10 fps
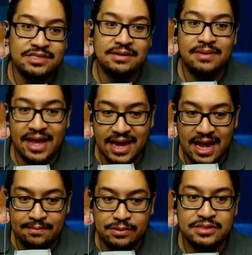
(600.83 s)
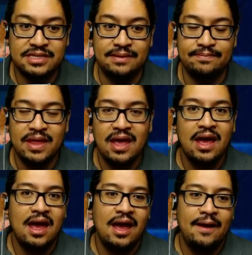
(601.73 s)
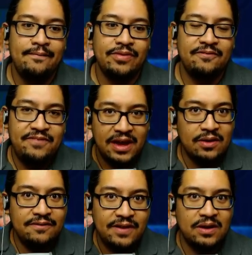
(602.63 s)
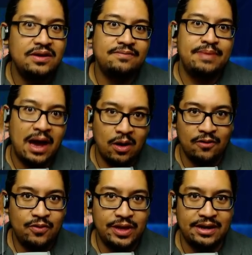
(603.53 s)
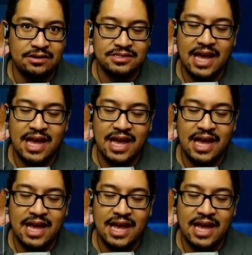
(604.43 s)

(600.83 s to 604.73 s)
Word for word: them like I boost them. Very, very powerful hitters.